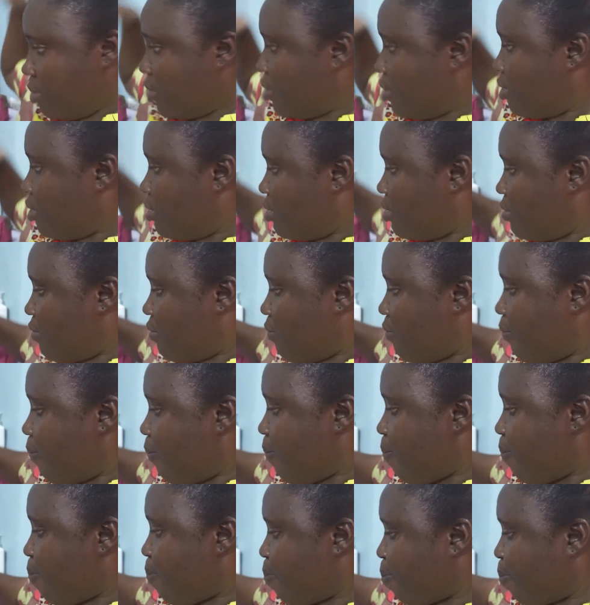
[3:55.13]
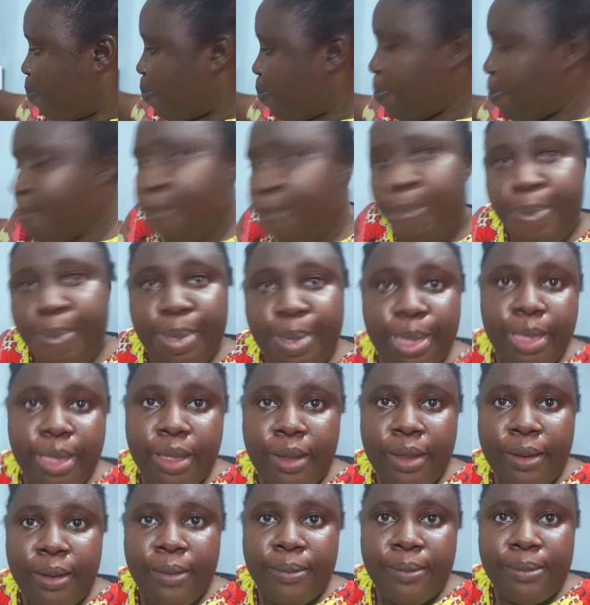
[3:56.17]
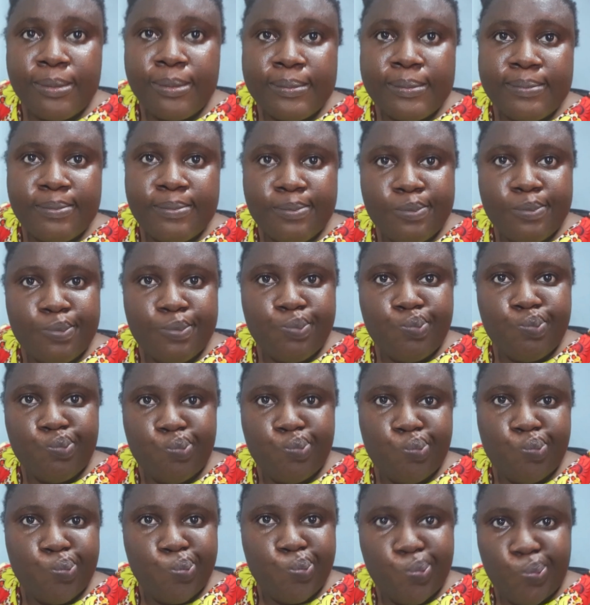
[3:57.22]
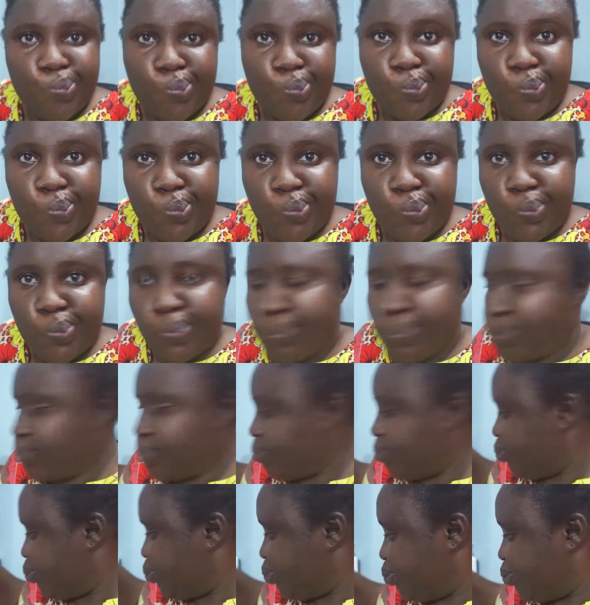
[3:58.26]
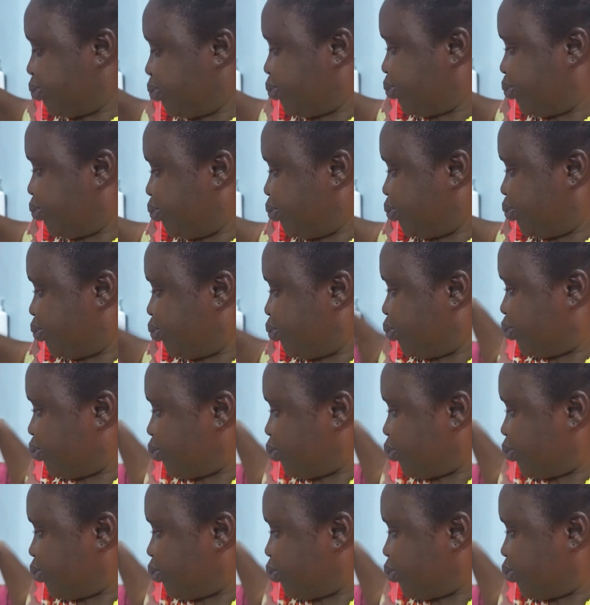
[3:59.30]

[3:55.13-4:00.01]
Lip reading: product I bought. So I got a new